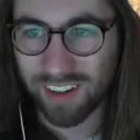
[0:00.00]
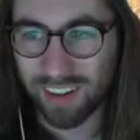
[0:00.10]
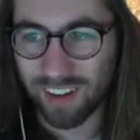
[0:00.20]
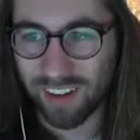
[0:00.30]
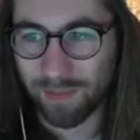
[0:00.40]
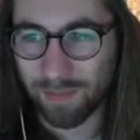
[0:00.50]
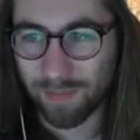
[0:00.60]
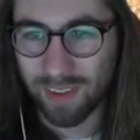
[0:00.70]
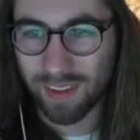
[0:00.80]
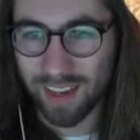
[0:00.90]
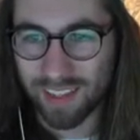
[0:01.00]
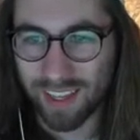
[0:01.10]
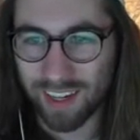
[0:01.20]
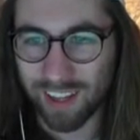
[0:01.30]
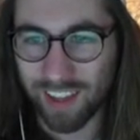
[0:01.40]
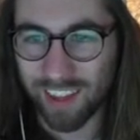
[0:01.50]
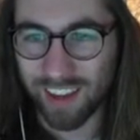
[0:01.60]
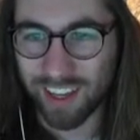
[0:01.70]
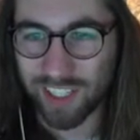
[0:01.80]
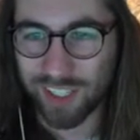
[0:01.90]
At the end of the
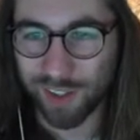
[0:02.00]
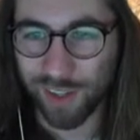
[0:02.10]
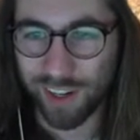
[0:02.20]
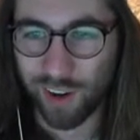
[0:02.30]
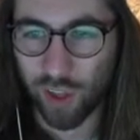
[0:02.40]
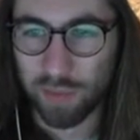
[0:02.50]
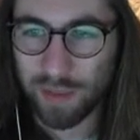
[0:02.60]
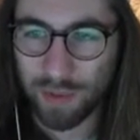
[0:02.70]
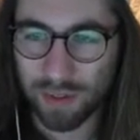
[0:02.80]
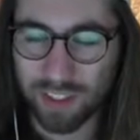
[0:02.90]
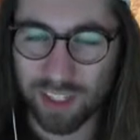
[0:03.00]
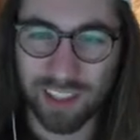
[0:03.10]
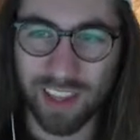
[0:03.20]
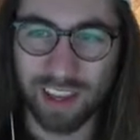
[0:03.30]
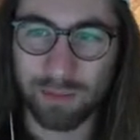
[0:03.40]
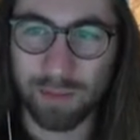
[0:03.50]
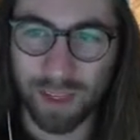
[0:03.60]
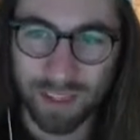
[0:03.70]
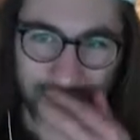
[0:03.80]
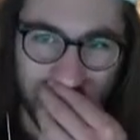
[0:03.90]
thing, I just threw in all the people, just like,
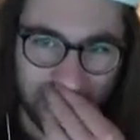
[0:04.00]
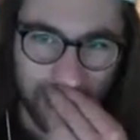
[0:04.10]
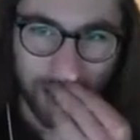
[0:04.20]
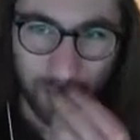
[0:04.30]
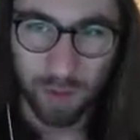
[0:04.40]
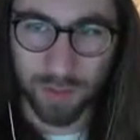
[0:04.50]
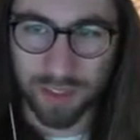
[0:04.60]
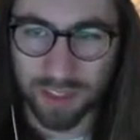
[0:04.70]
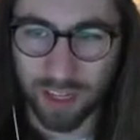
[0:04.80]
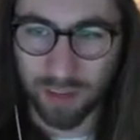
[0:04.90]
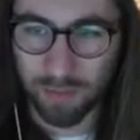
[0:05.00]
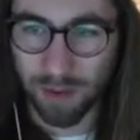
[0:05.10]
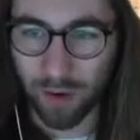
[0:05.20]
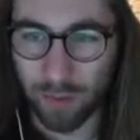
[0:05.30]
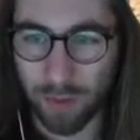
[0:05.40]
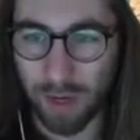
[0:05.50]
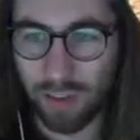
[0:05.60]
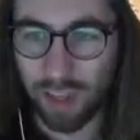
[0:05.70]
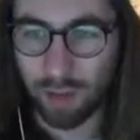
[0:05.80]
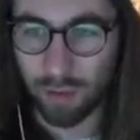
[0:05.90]
because that guy, what was his name? I don't remember. I
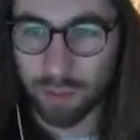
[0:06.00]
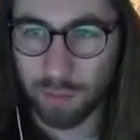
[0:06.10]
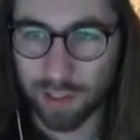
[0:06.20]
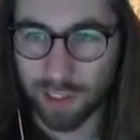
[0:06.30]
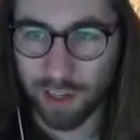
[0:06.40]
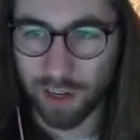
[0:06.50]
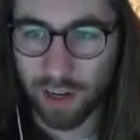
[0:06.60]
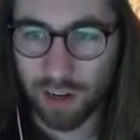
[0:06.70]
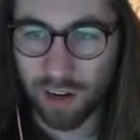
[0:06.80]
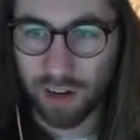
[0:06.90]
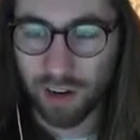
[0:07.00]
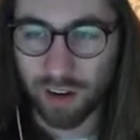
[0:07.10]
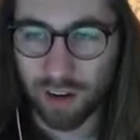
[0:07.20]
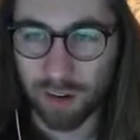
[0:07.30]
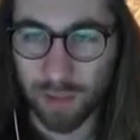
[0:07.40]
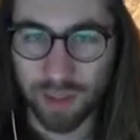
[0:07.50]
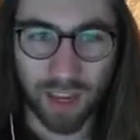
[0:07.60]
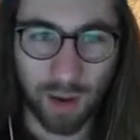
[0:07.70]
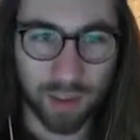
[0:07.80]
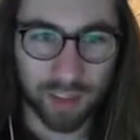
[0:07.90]
think he responds later. But the
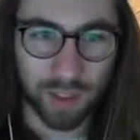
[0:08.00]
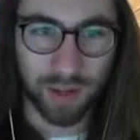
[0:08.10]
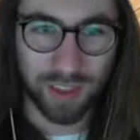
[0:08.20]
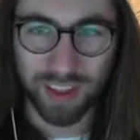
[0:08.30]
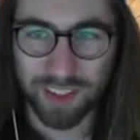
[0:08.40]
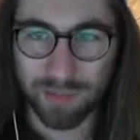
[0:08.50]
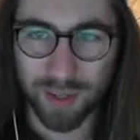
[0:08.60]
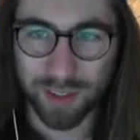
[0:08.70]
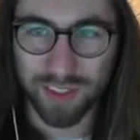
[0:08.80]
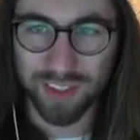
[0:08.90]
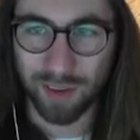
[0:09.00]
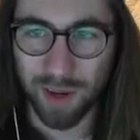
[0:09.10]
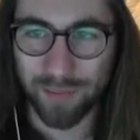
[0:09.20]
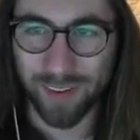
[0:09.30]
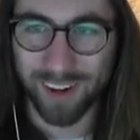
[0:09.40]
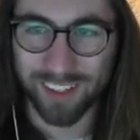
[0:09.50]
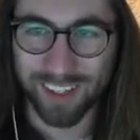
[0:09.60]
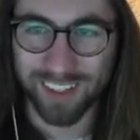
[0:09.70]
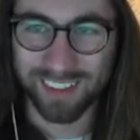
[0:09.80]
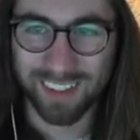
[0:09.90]
guy with like 20,000 posts, I wanted
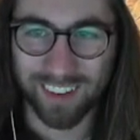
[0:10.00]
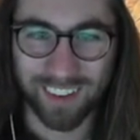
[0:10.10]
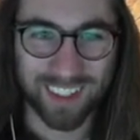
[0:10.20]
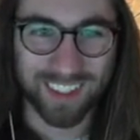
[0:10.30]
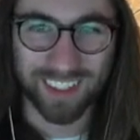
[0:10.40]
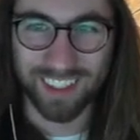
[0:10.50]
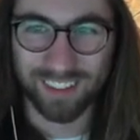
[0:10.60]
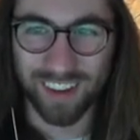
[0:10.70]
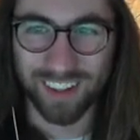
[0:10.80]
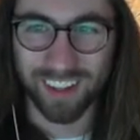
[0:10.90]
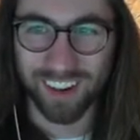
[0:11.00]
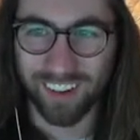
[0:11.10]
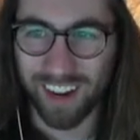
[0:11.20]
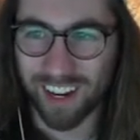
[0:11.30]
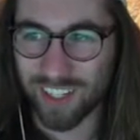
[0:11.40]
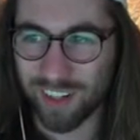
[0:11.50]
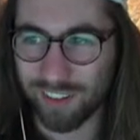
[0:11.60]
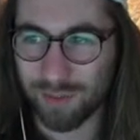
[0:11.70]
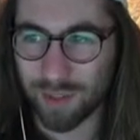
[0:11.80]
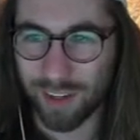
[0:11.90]
to see if I could get a reaction out
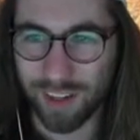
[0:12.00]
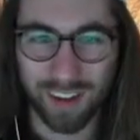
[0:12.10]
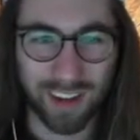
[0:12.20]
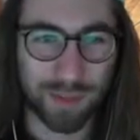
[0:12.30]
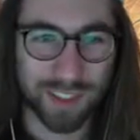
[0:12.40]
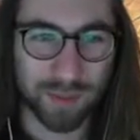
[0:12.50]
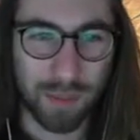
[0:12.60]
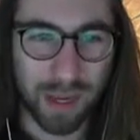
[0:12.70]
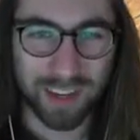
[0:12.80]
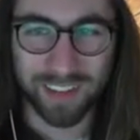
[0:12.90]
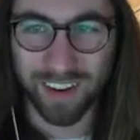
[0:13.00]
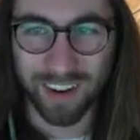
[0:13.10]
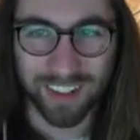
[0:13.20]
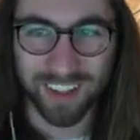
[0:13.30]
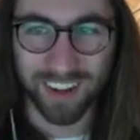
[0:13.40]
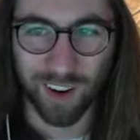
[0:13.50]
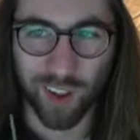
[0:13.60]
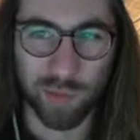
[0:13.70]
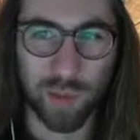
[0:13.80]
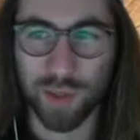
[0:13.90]
of him, so I put some bait in there. I was like, all
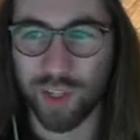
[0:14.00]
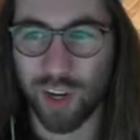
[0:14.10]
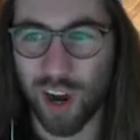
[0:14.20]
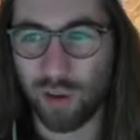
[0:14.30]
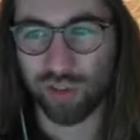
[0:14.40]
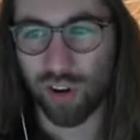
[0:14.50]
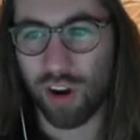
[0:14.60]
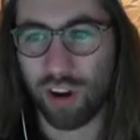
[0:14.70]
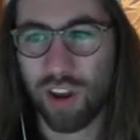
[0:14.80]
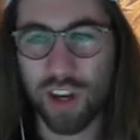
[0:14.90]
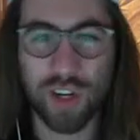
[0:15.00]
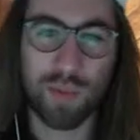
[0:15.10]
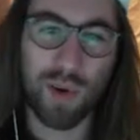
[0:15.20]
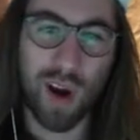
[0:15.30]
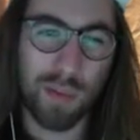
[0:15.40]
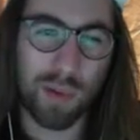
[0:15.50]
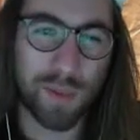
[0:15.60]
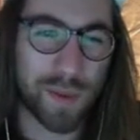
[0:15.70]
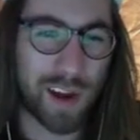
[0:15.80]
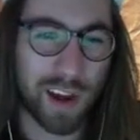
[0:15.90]
the people saying I was wrong should
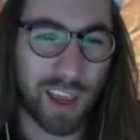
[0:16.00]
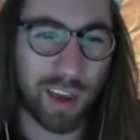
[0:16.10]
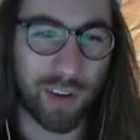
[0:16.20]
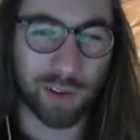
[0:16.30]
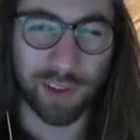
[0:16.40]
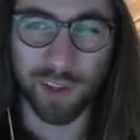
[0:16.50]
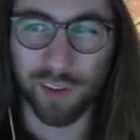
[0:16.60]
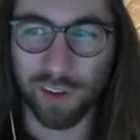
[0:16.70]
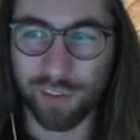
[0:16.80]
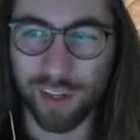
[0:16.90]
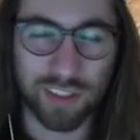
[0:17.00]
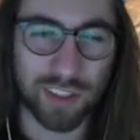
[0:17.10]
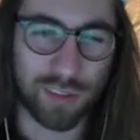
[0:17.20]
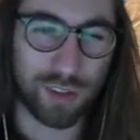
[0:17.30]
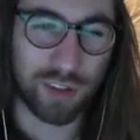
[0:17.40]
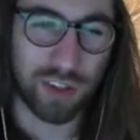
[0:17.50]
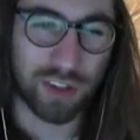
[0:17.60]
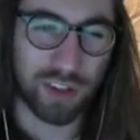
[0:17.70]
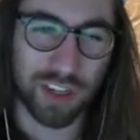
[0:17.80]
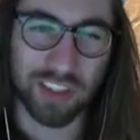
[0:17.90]
probably not give out legal advice in the future.
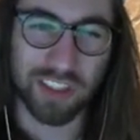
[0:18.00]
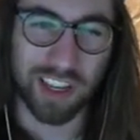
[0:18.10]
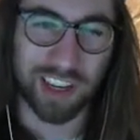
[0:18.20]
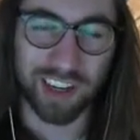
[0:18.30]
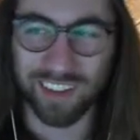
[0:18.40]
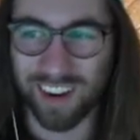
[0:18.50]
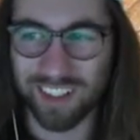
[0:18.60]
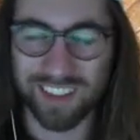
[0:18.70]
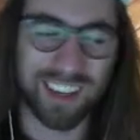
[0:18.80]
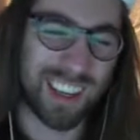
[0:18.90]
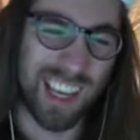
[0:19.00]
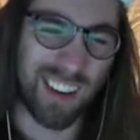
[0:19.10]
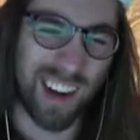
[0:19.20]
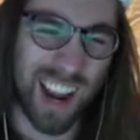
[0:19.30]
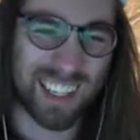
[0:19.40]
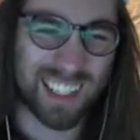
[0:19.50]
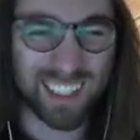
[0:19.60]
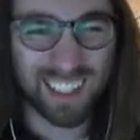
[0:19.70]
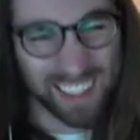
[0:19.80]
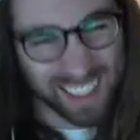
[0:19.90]
Just saying. And then I was like, get wrecked.
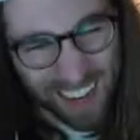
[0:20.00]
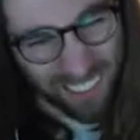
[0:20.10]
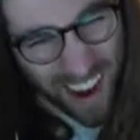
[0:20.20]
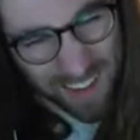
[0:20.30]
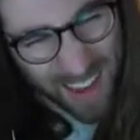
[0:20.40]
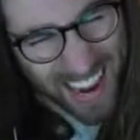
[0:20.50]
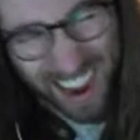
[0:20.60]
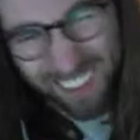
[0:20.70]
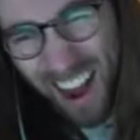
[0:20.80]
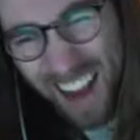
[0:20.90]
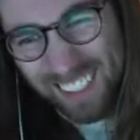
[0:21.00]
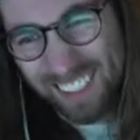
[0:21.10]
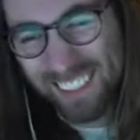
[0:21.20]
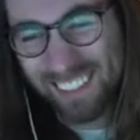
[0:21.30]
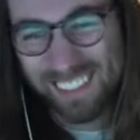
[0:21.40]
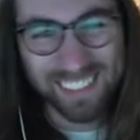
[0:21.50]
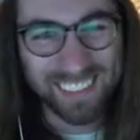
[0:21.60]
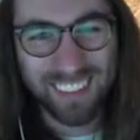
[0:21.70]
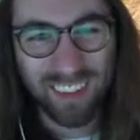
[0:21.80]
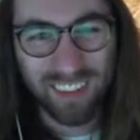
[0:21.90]
Get wrecked, mate. Get wrecked.
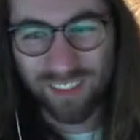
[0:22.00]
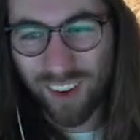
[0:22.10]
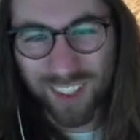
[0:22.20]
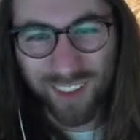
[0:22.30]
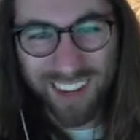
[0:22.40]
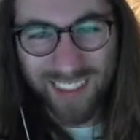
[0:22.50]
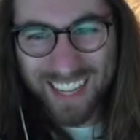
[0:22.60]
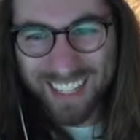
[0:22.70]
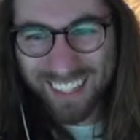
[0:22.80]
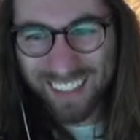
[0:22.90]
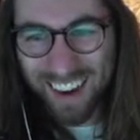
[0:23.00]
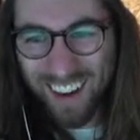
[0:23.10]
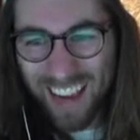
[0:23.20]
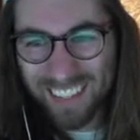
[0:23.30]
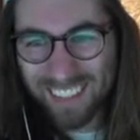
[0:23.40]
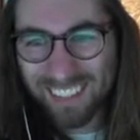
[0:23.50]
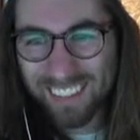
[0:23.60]
420, what is it? Get wrecked.